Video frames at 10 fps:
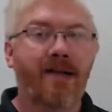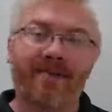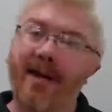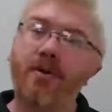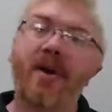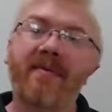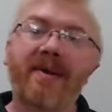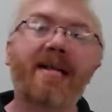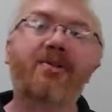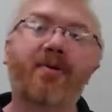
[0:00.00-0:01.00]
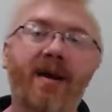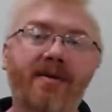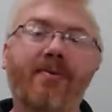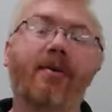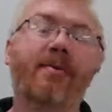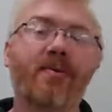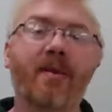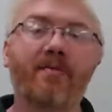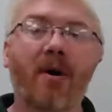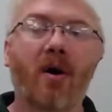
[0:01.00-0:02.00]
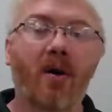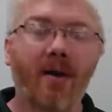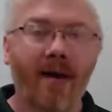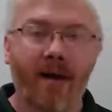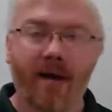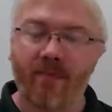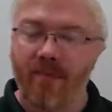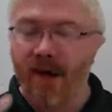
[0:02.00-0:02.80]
then you have heat transfer between the ball of